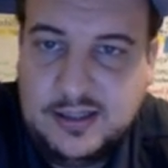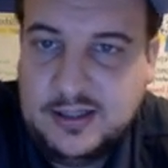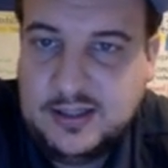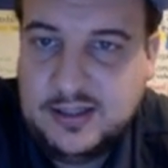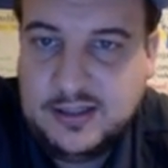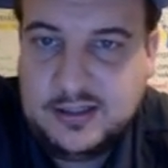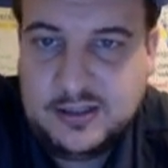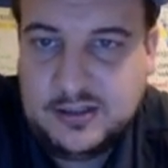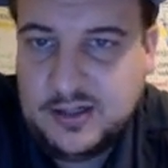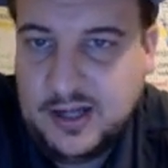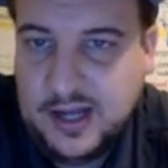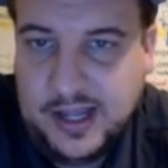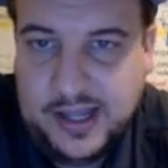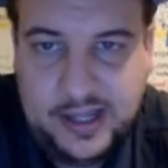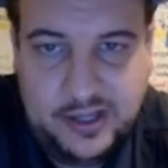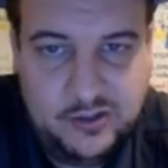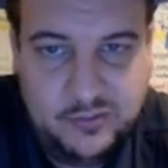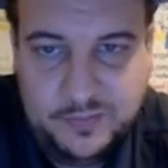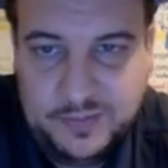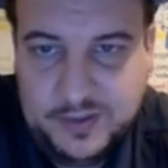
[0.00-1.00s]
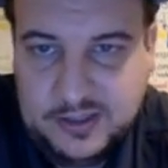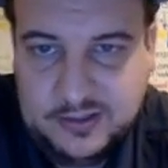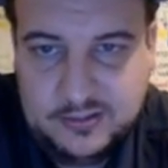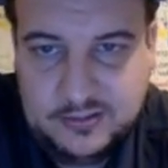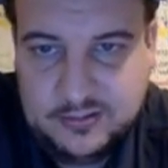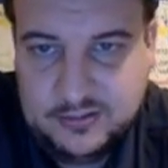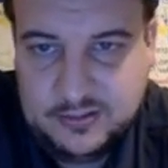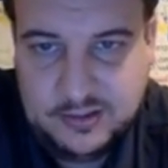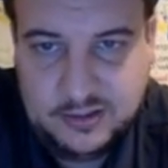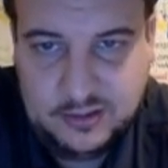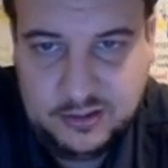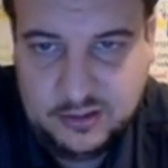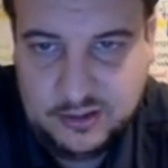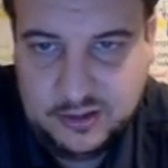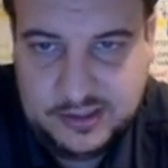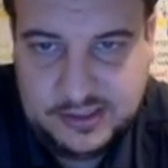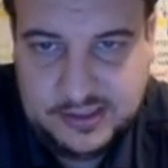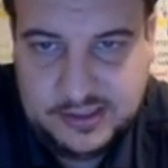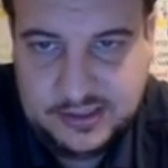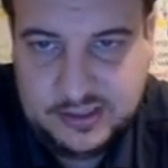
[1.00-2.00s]
you're not helping the
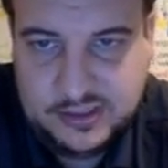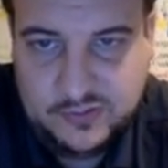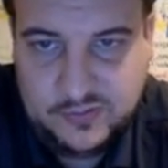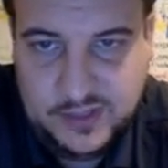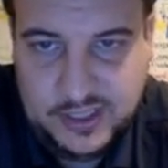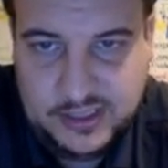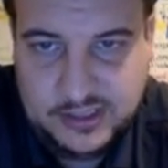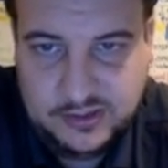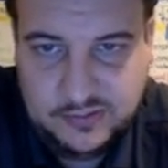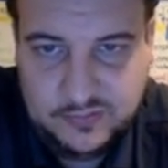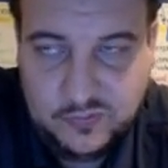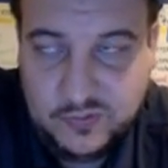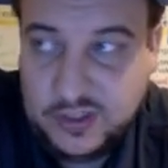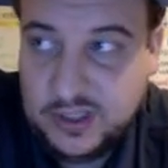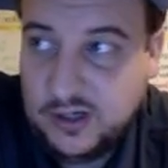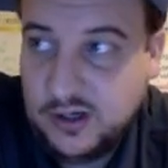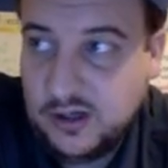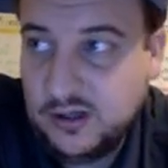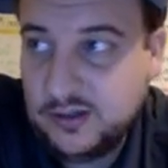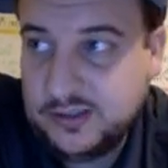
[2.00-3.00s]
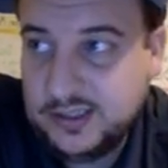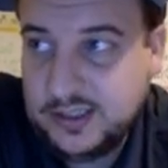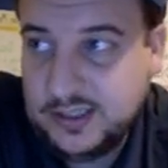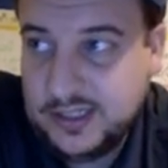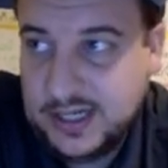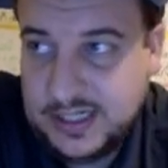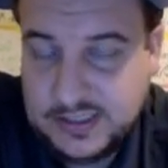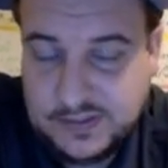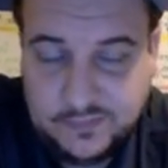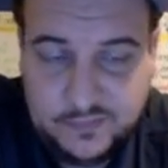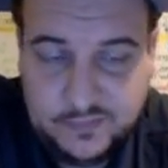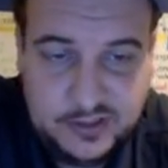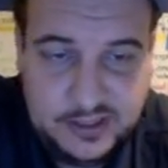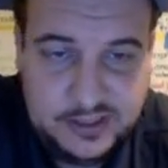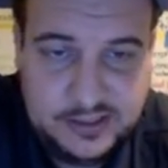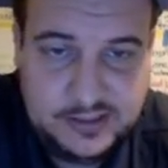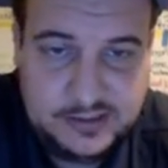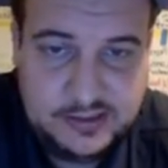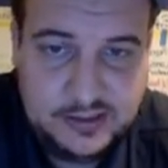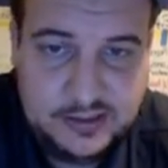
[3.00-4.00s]
learning situation. We all didn't ask for
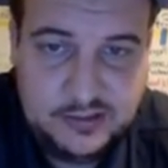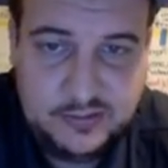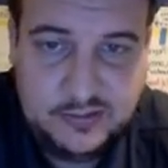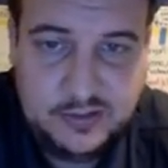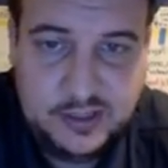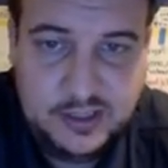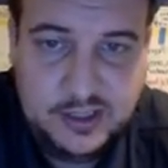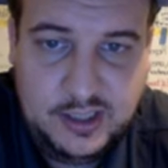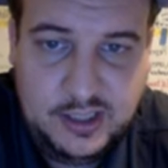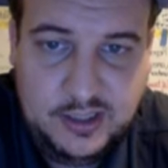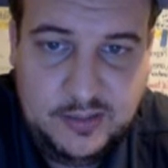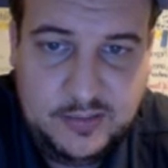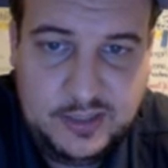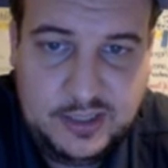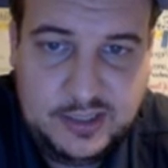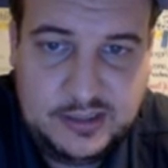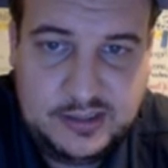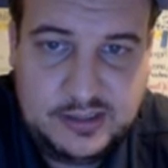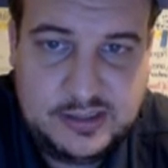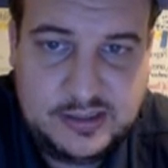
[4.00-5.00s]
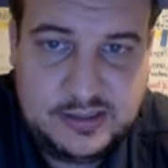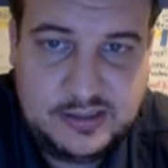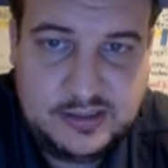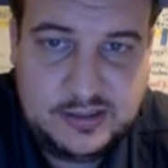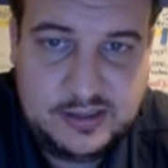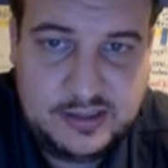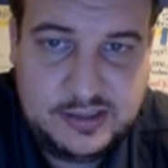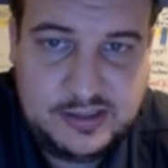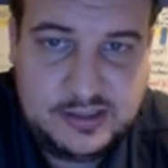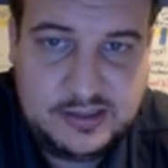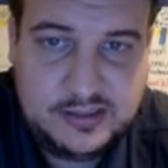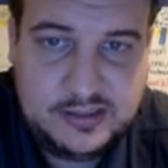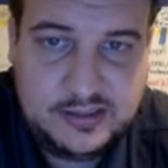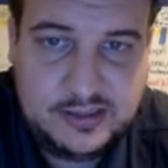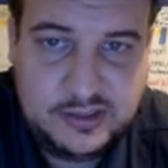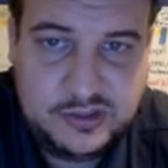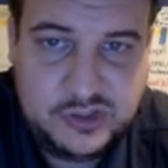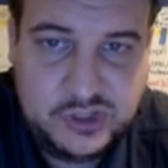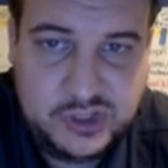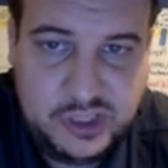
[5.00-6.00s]
this, so this is a
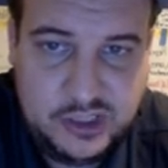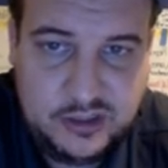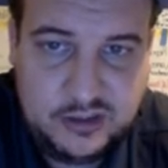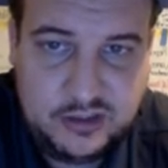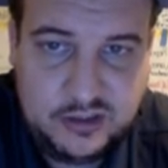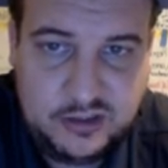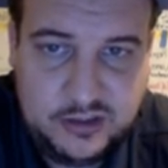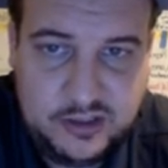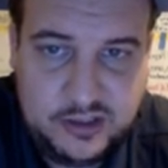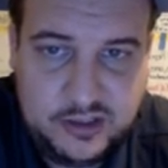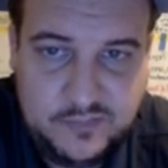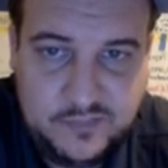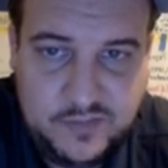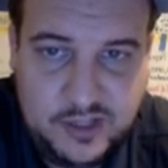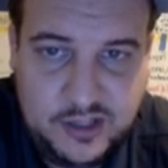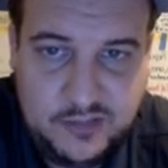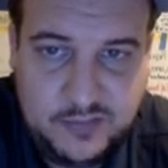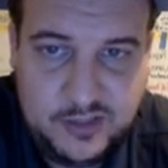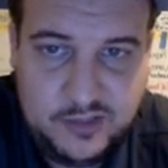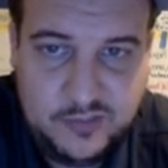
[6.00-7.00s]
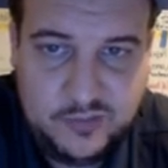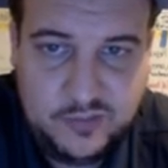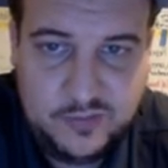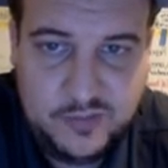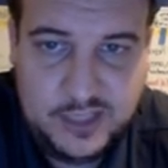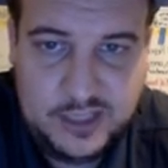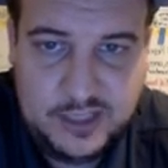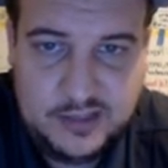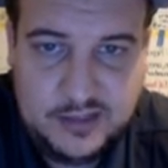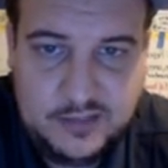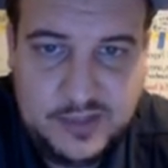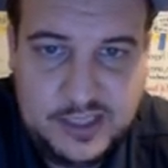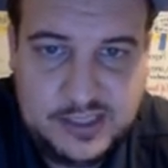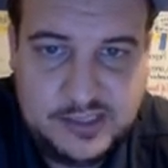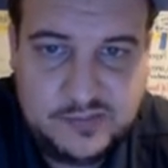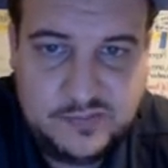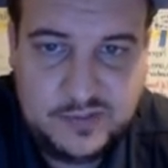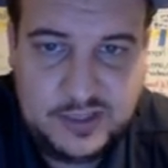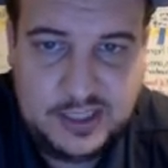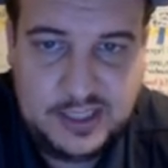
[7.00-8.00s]
shared learning environment, and we're making the
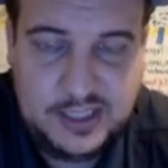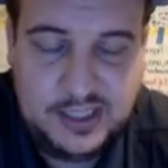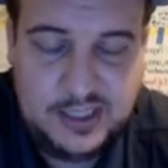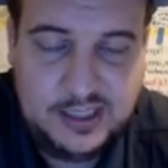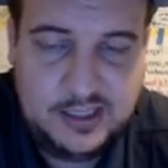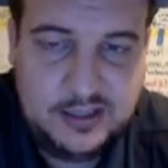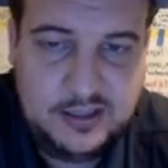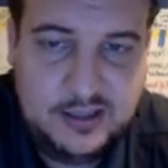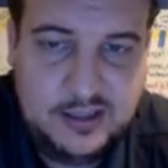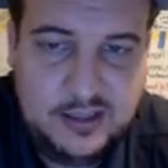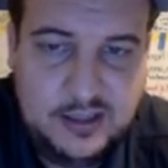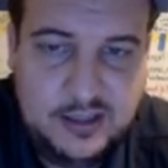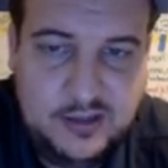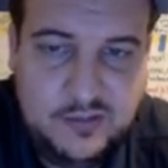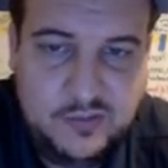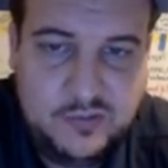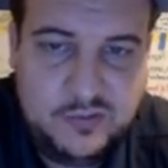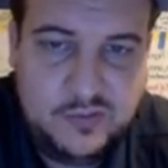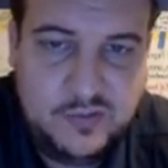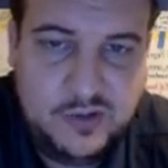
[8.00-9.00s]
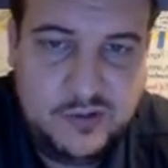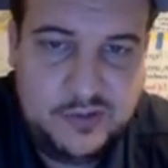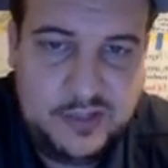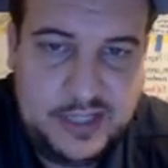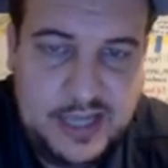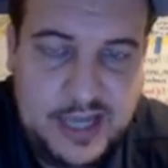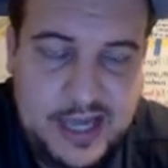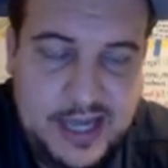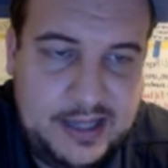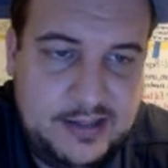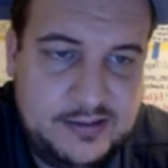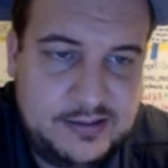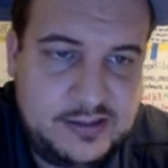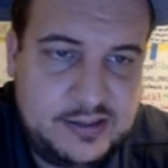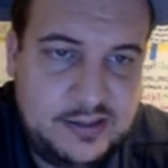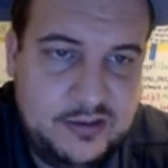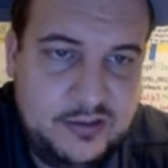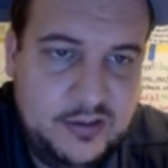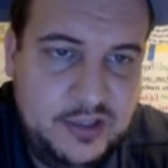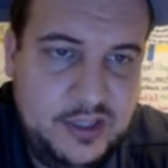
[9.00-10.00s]
best we can with what we got.
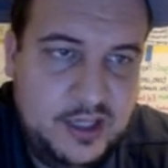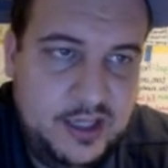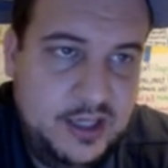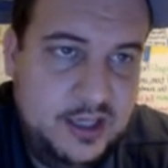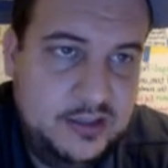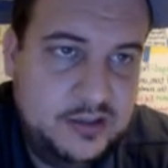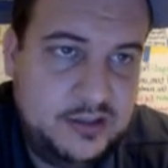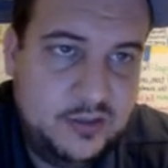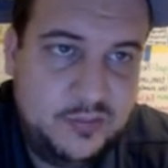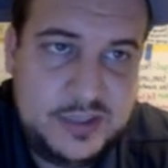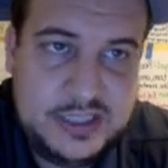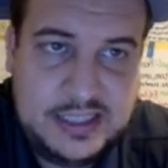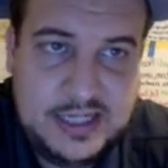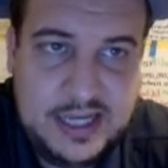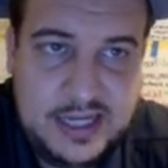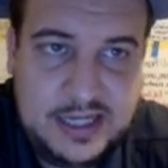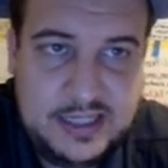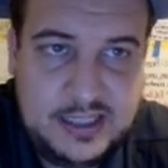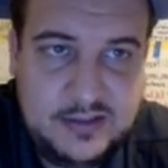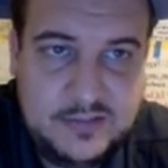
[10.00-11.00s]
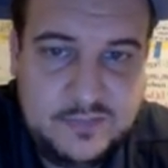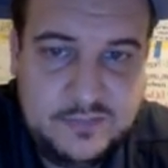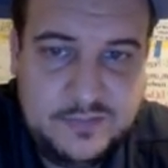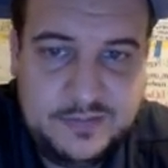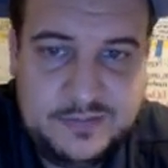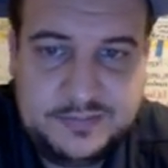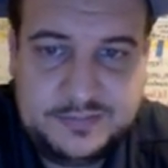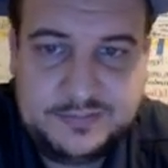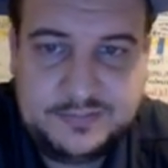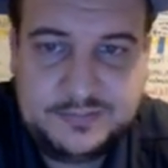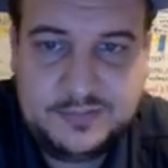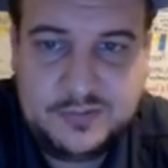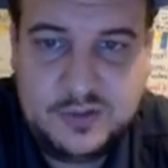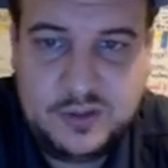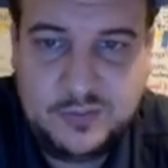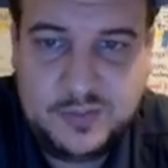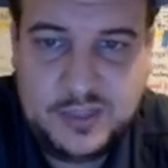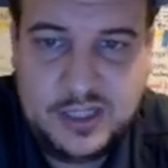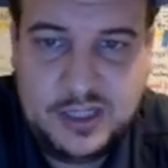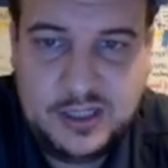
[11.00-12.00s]
So don't be negative. Don't
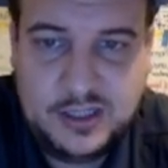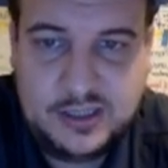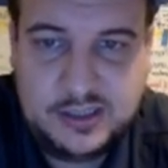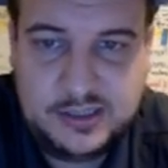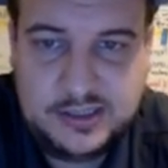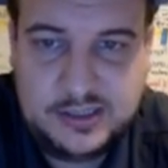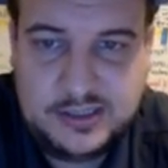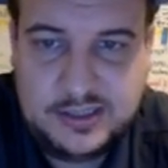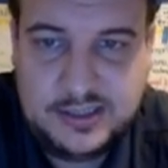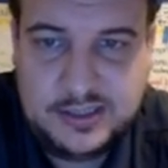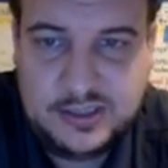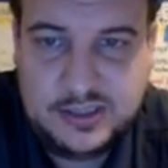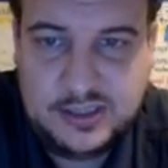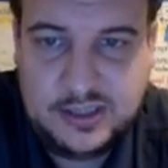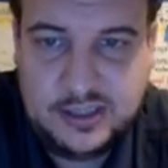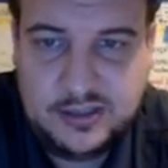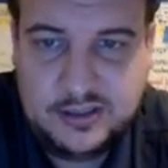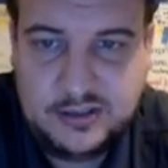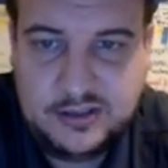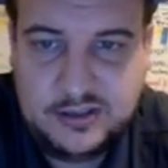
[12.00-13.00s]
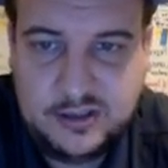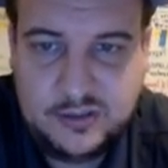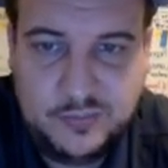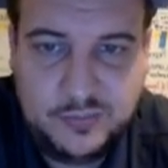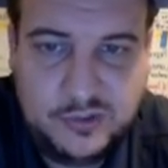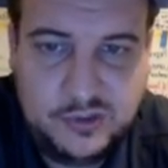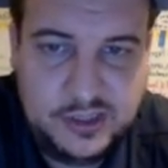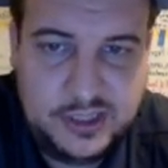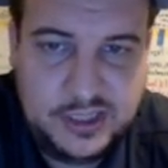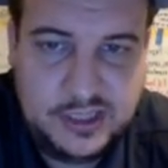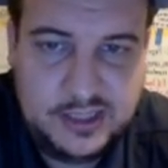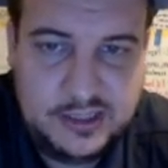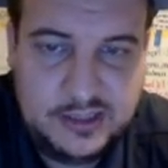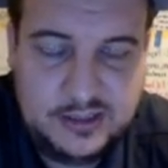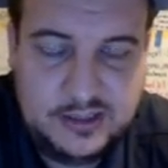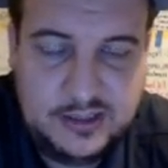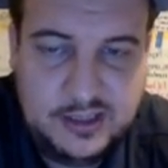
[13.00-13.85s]
be ugly to each other. No bullying.